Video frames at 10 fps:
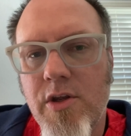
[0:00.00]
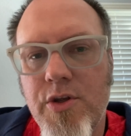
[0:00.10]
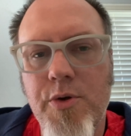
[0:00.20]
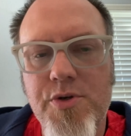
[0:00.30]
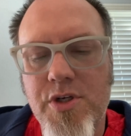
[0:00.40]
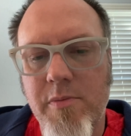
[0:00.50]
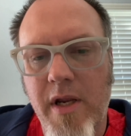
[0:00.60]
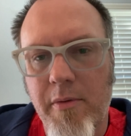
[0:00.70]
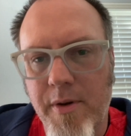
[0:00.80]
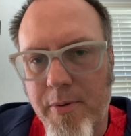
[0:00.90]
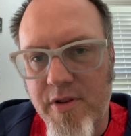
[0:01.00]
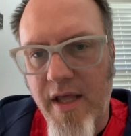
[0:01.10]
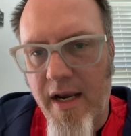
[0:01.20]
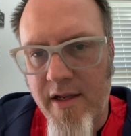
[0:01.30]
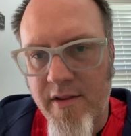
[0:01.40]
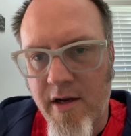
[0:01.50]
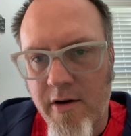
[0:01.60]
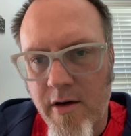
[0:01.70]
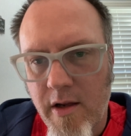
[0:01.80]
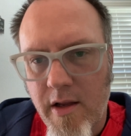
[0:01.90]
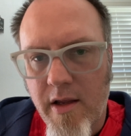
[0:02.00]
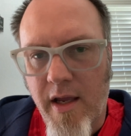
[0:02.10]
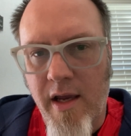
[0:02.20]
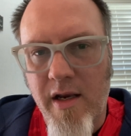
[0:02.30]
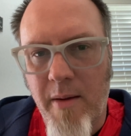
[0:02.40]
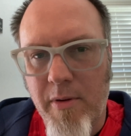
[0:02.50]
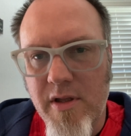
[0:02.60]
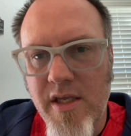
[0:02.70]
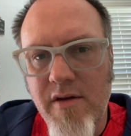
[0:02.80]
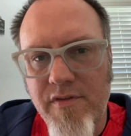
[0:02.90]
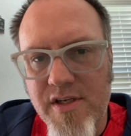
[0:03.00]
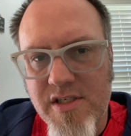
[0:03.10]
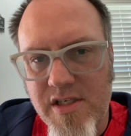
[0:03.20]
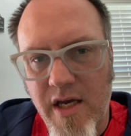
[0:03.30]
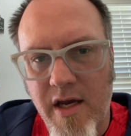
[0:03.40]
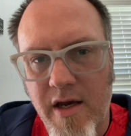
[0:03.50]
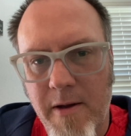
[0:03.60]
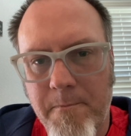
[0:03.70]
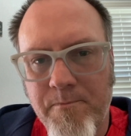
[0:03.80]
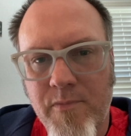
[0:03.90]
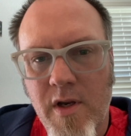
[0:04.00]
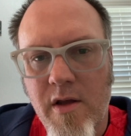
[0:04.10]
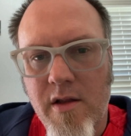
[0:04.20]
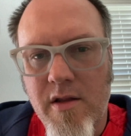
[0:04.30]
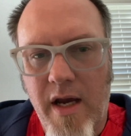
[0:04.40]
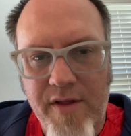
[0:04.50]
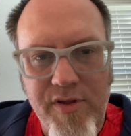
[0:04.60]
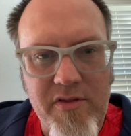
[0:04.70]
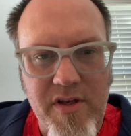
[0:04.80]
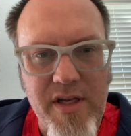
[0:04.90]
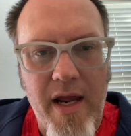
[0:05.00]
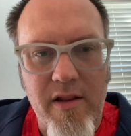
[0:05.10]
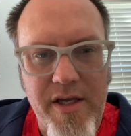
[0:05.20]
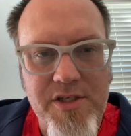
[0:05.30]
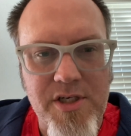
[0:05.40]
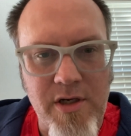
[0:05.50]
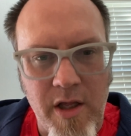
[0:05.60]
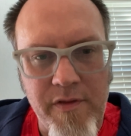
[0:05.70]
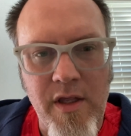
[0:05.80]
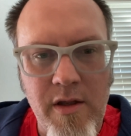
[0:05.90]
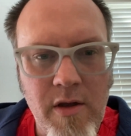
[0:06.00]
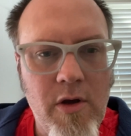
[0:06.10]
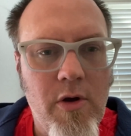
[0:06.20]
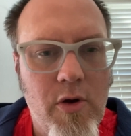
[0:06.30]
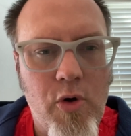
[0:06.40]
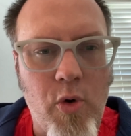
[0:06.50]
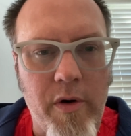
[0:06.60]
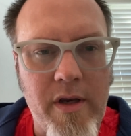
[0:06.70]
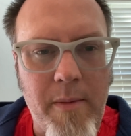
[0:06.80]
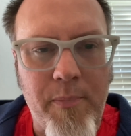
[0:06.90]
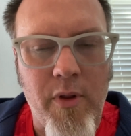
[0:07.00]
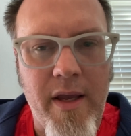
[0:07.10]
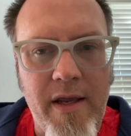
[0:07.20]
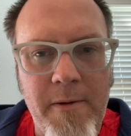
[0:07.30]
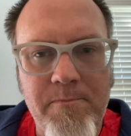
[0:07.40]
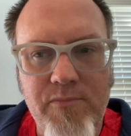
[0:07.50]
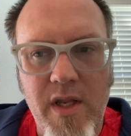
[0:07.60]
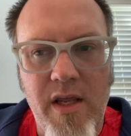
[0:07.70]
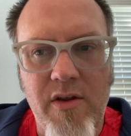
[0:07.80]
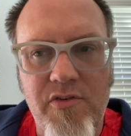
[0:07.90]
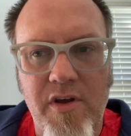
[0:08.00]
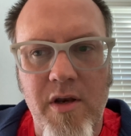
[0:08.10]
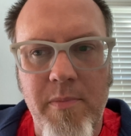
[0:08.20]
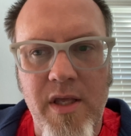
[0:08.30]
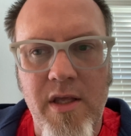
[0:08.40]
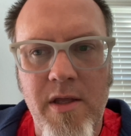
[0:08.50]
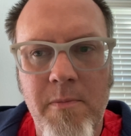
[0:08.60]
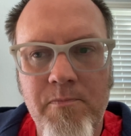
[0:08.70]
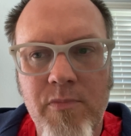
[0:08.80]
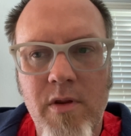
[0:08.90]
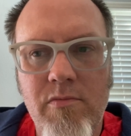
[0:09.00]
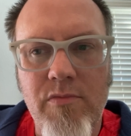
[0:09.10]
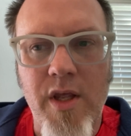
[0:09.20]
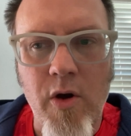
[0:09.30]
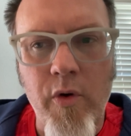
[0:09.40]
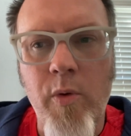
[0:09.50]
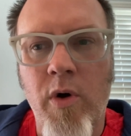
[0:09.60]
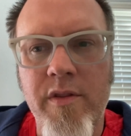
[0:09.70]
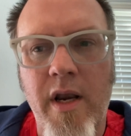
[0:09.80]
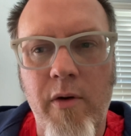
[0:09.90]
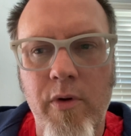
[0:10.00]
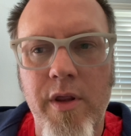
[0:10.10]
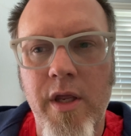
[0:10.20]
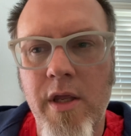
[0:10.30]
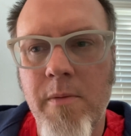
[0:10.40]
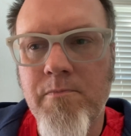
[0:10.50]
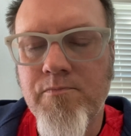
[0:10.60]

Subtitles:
you should be able to put that in there. And I believe this, I think the dilation on the coordinate plane is going to be the only one that I really